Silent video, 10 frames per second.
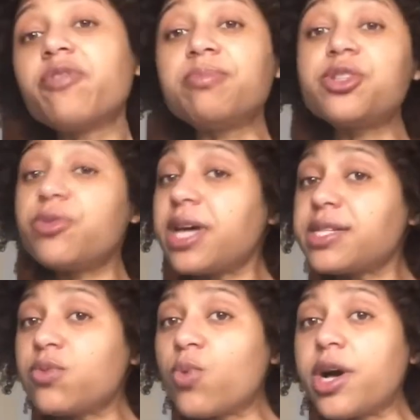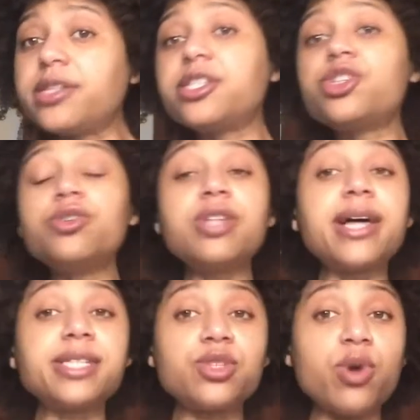2001 to
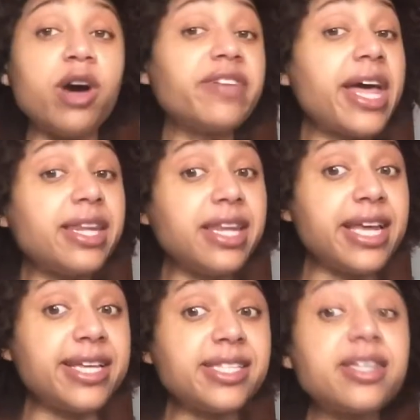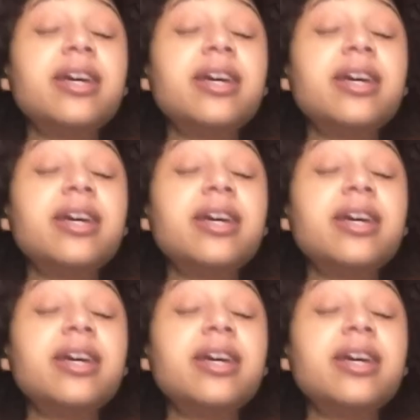2012, at least,